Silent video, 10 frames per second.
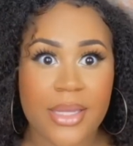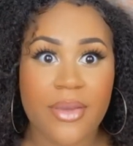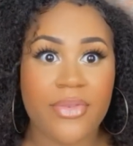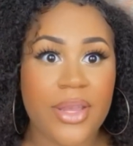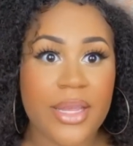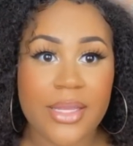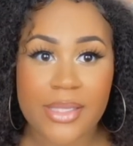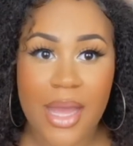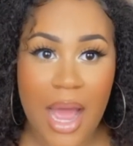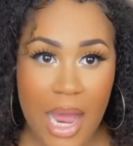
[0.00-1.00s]
If it
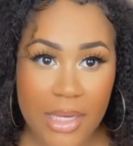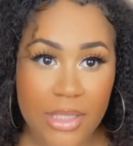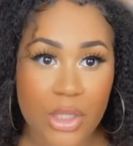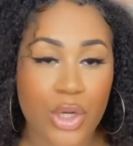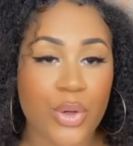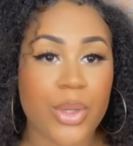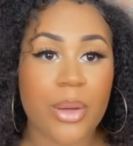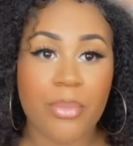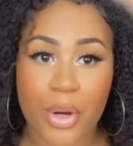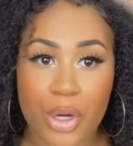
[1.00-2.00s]
is hot, you're going
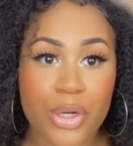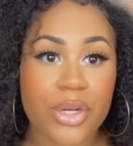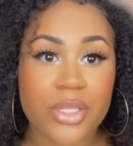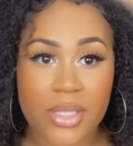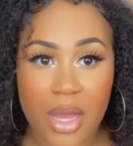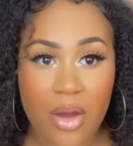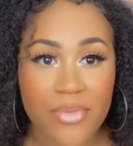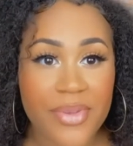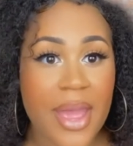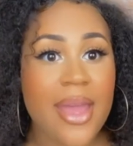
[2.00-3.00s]
to burn
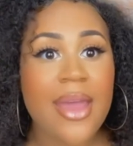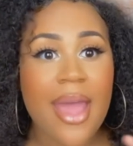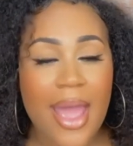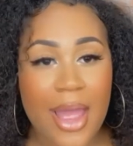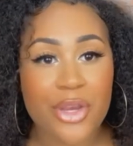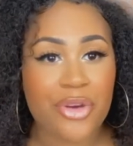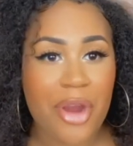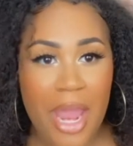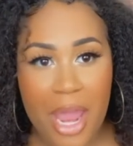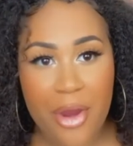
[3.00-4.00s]
yourself and your
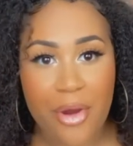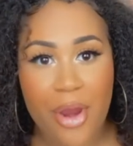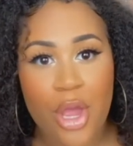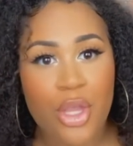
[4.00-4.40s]
hair.